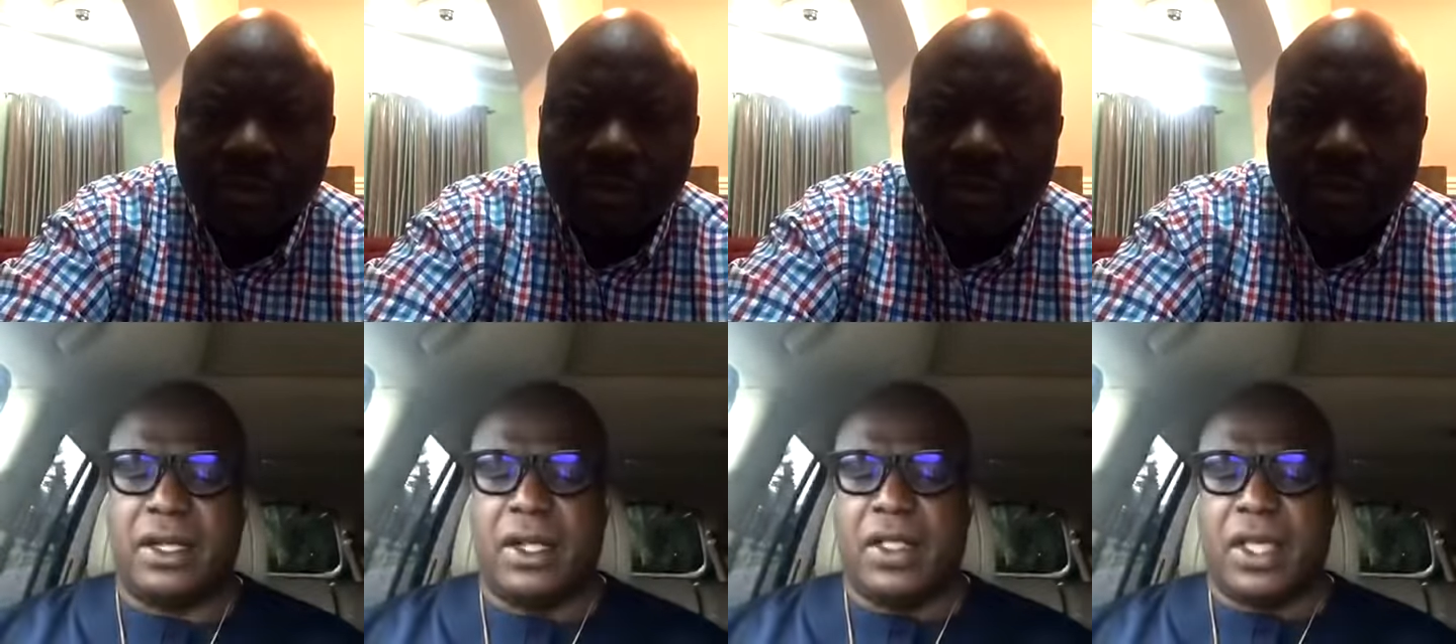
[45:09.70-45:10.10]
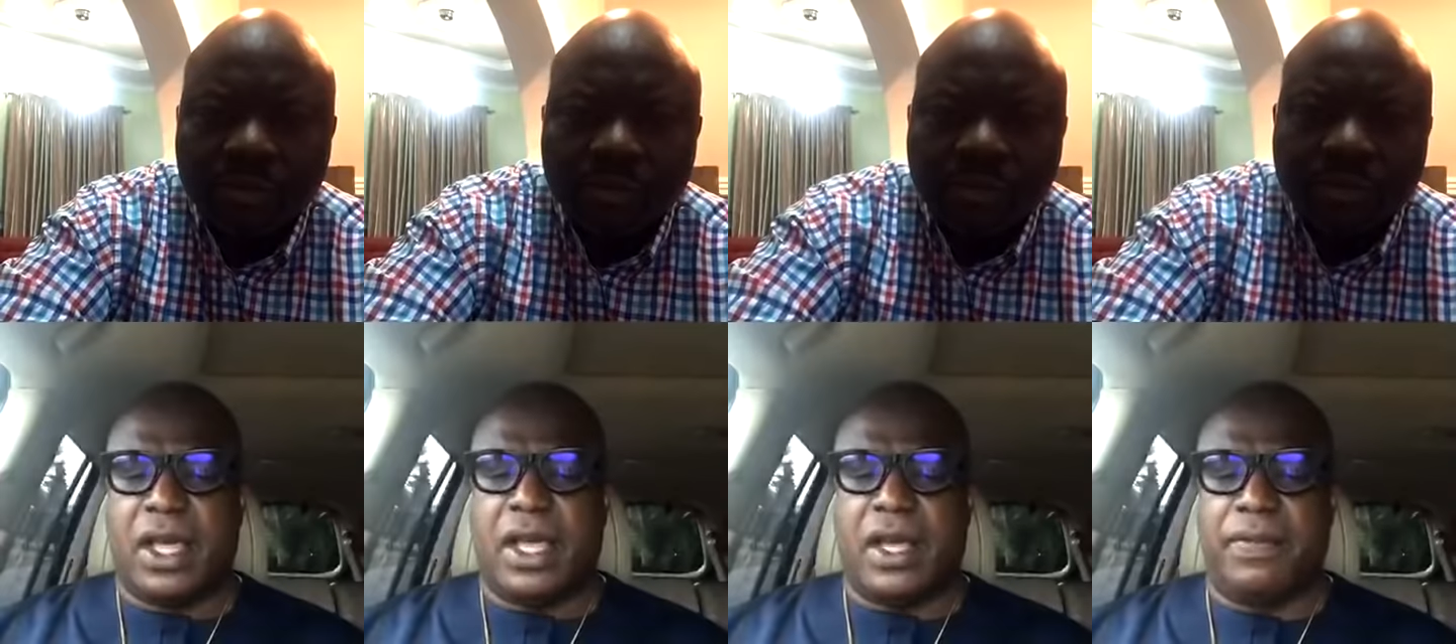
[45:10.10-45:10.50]

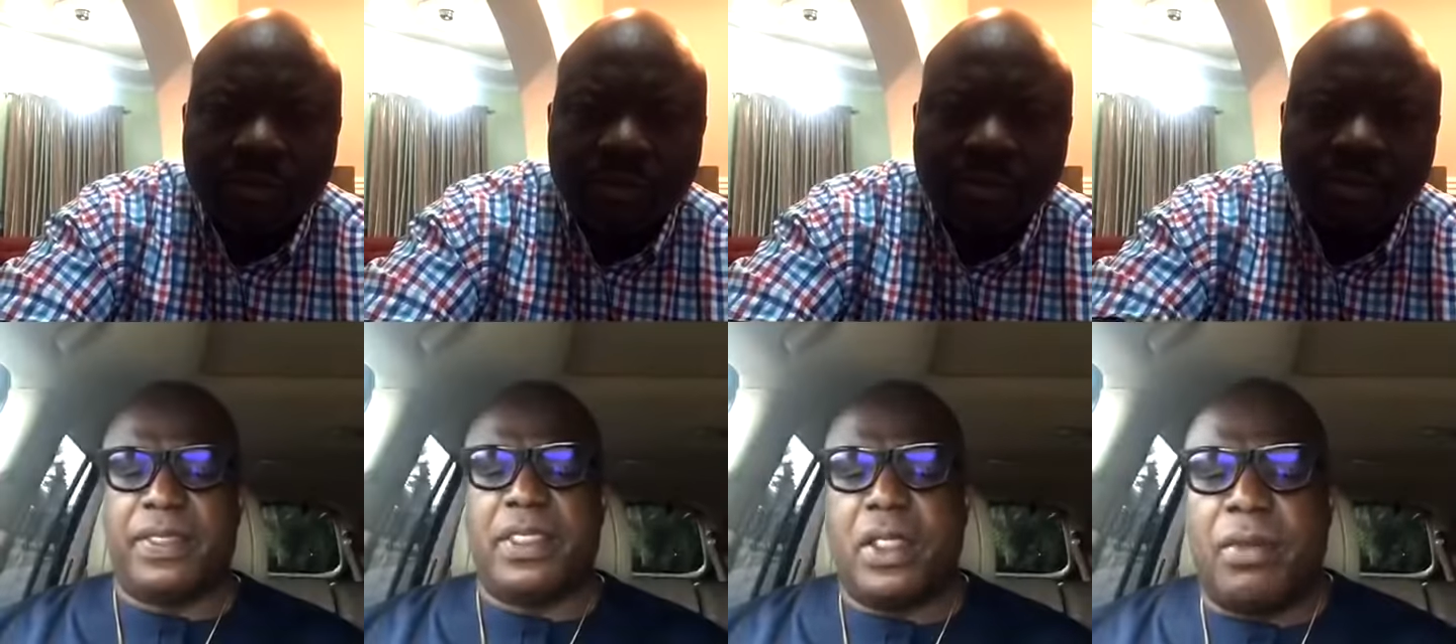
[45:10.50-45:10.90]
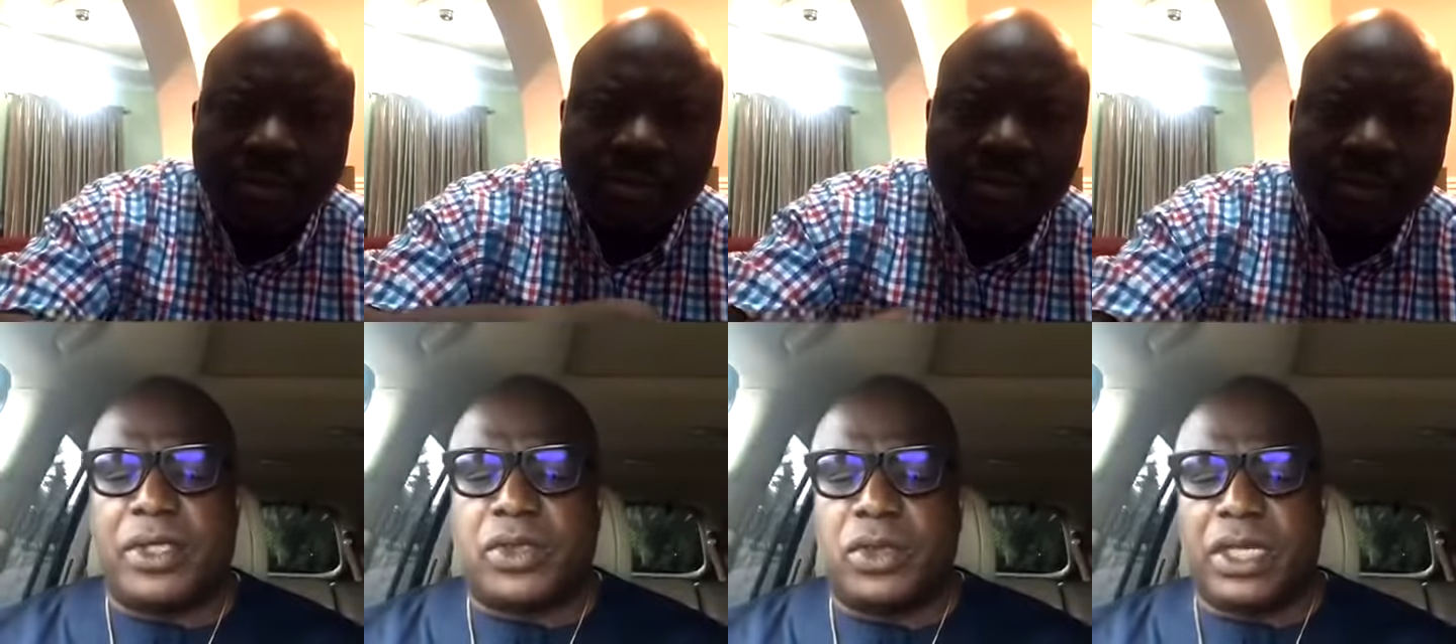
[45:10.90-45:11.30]
Number two
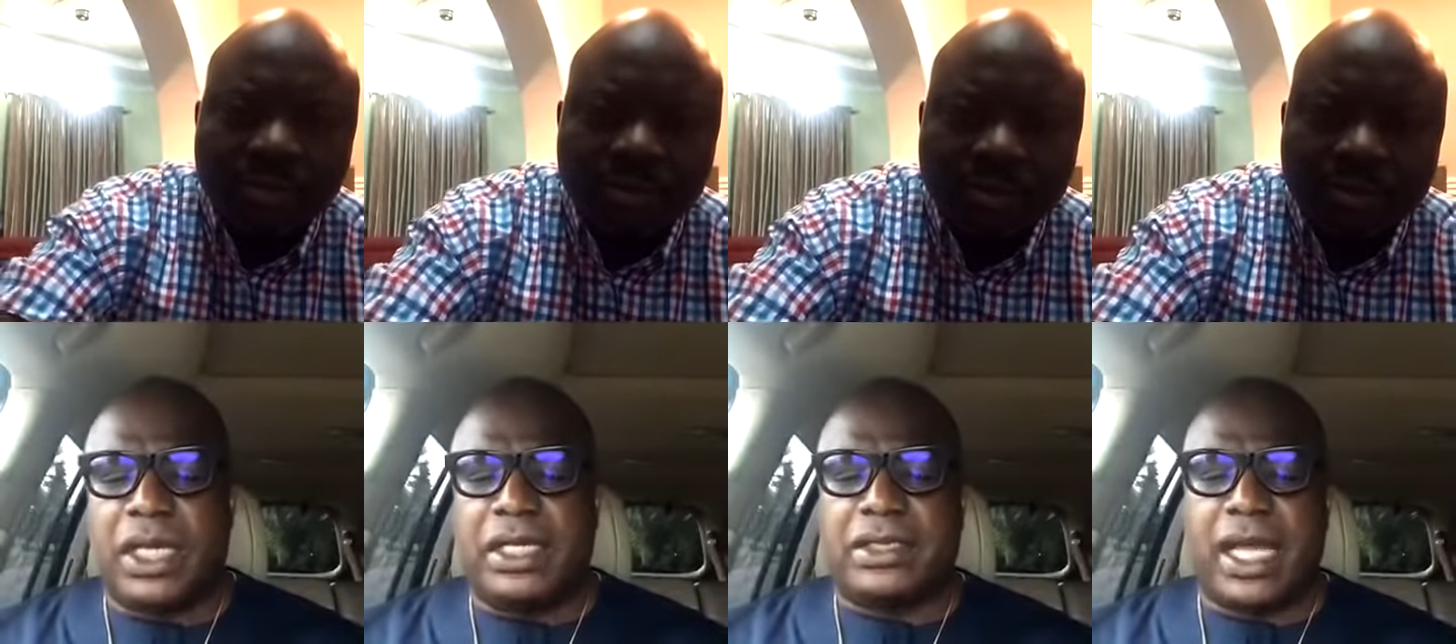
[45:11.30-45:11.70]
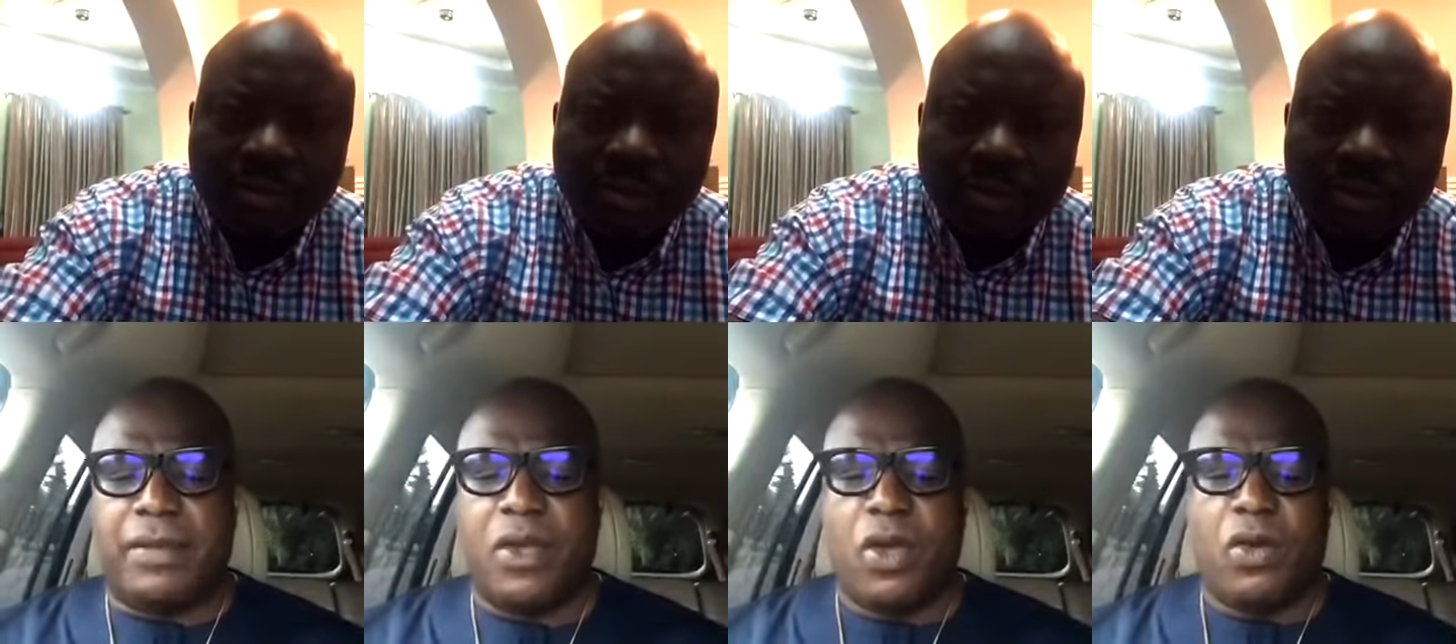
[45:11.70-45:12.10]
is,
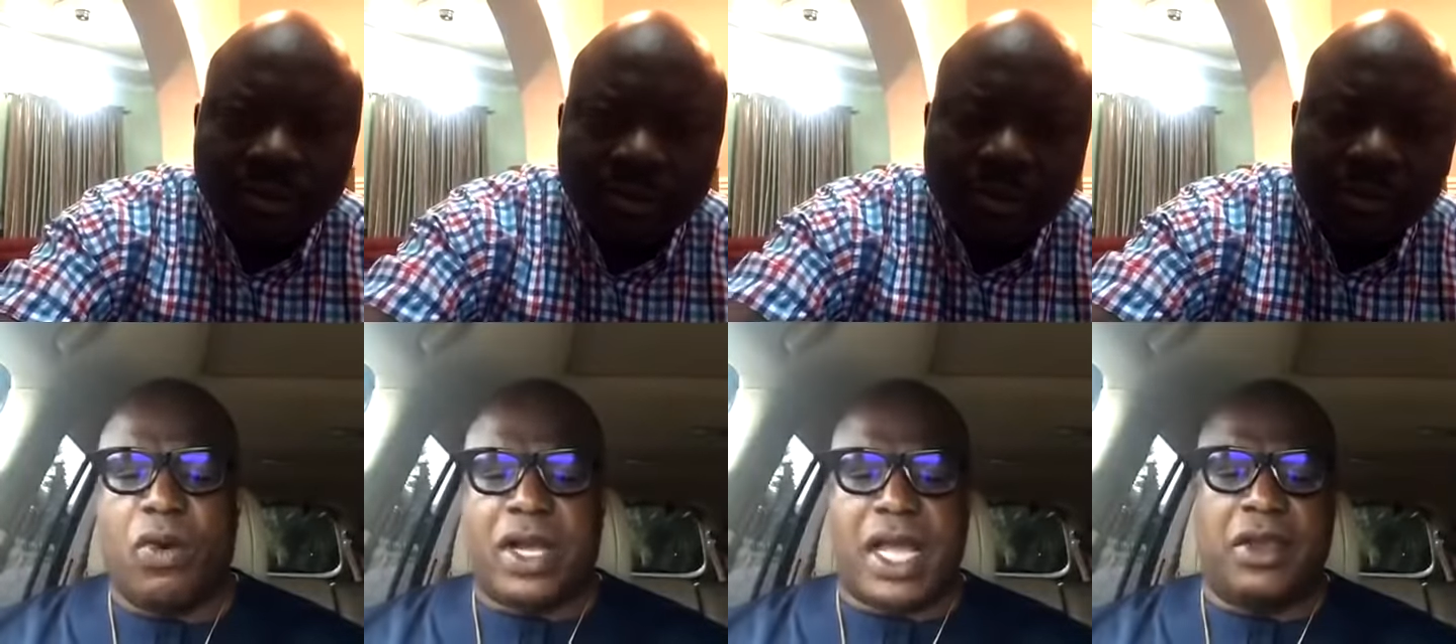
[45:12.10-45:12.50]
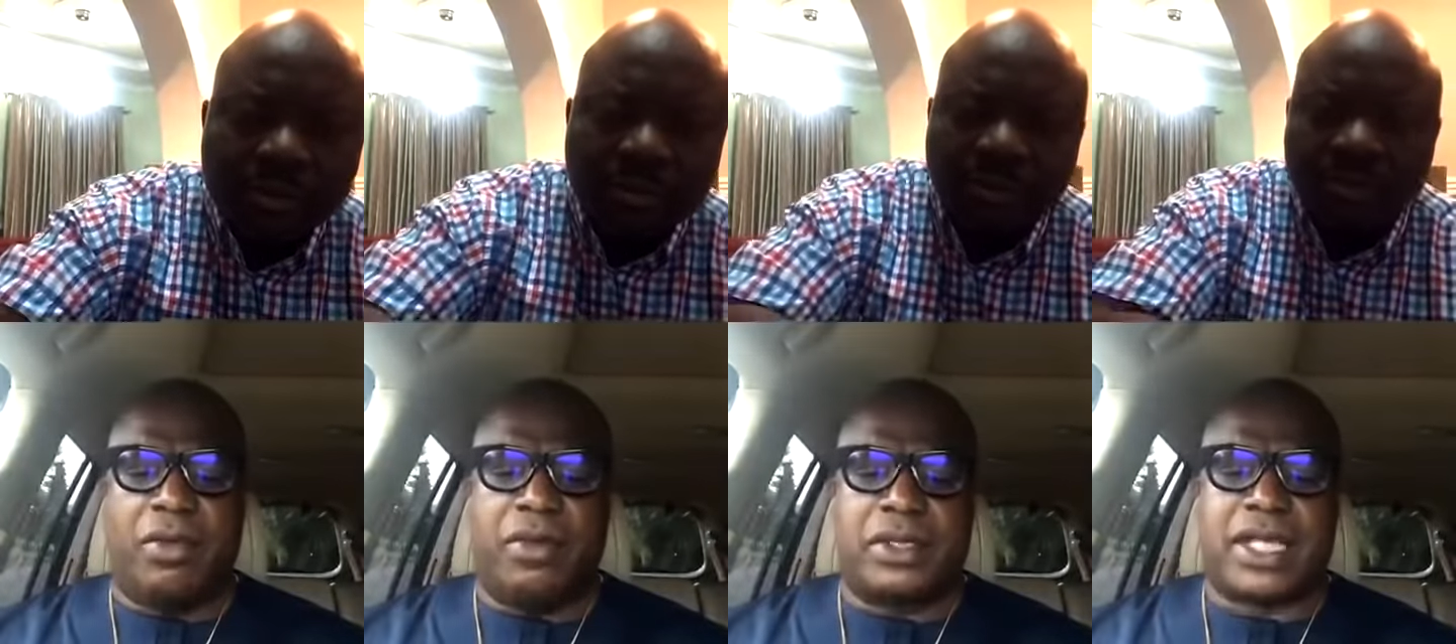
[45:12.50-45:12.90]
what kind of books
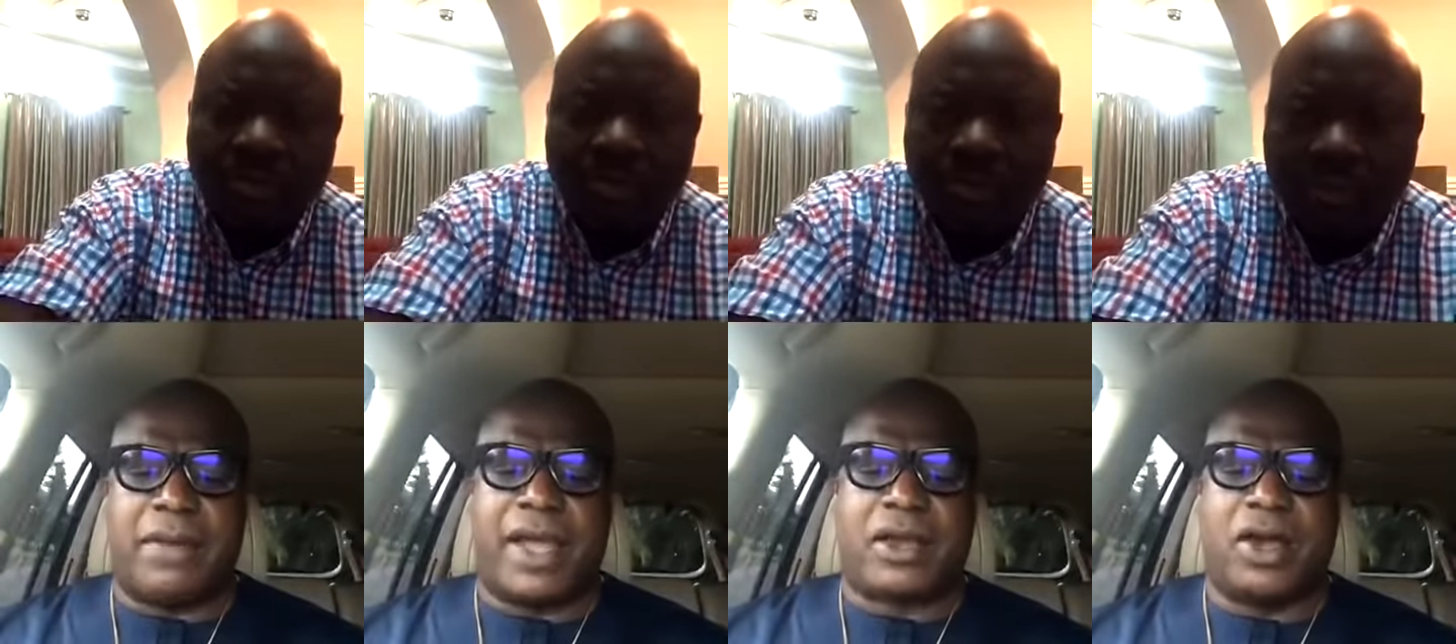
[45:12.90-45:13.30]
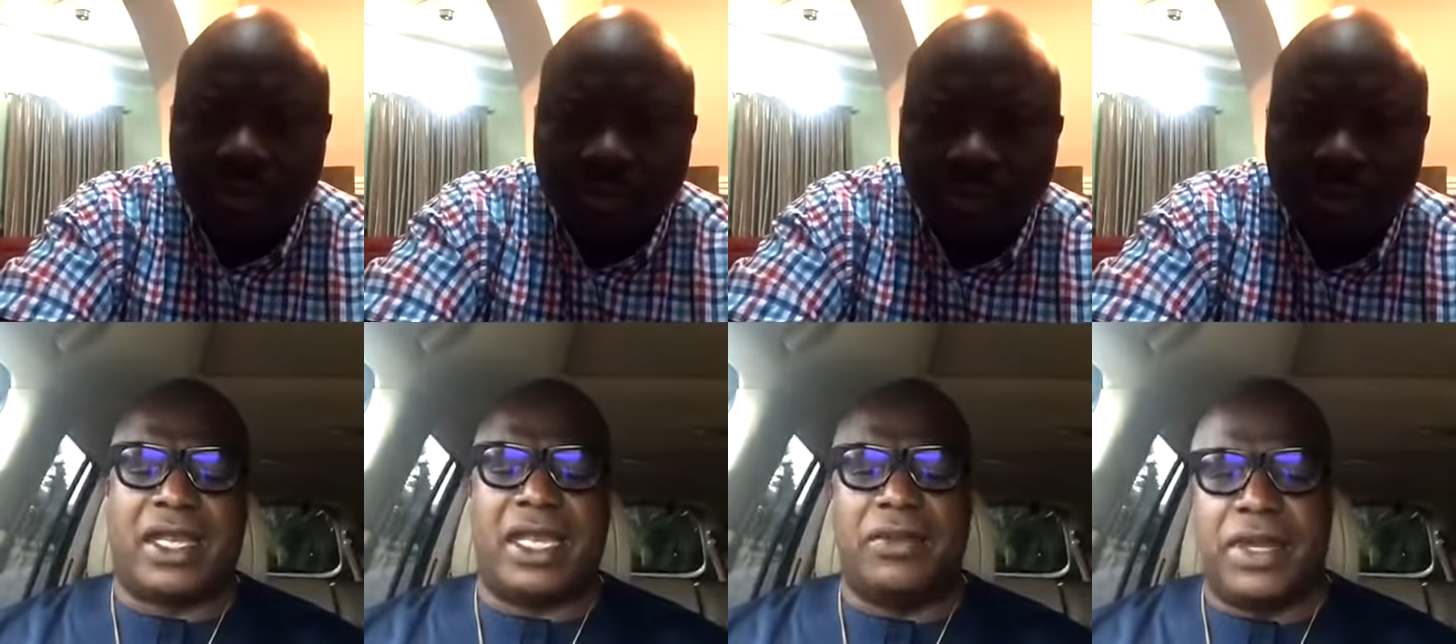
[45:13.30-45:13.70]
am I currently
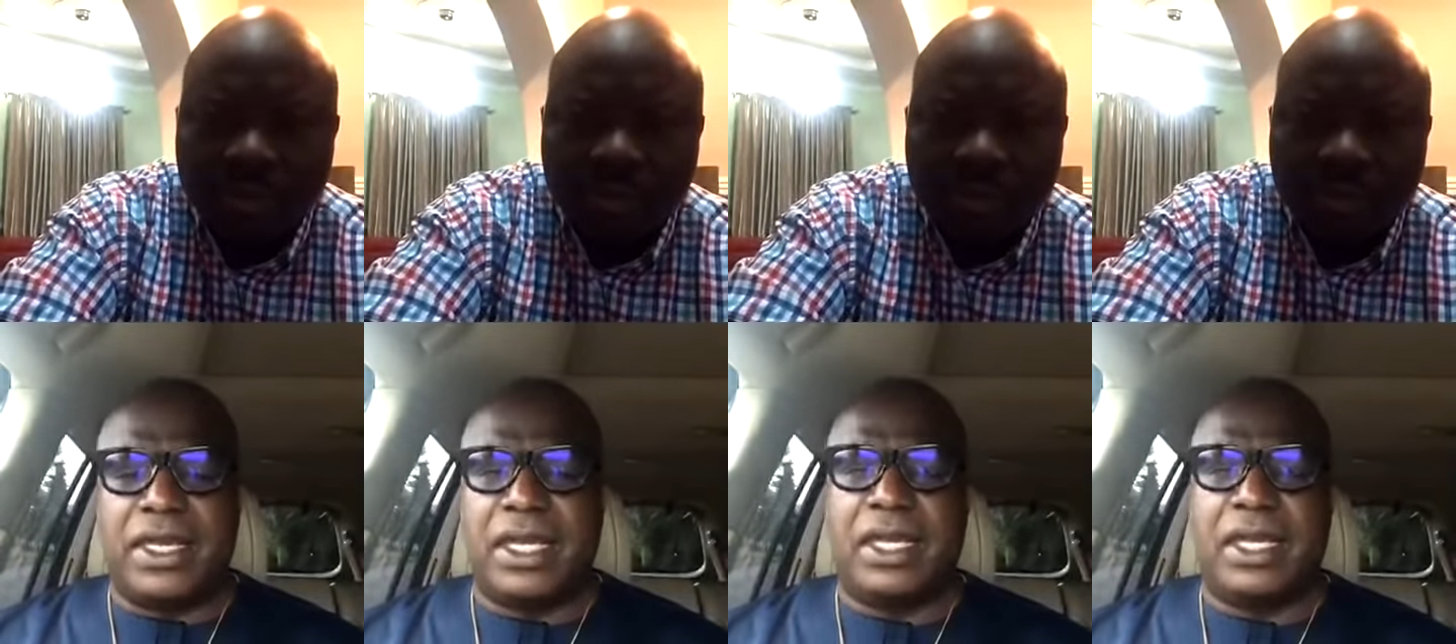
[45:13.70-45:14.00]
reading?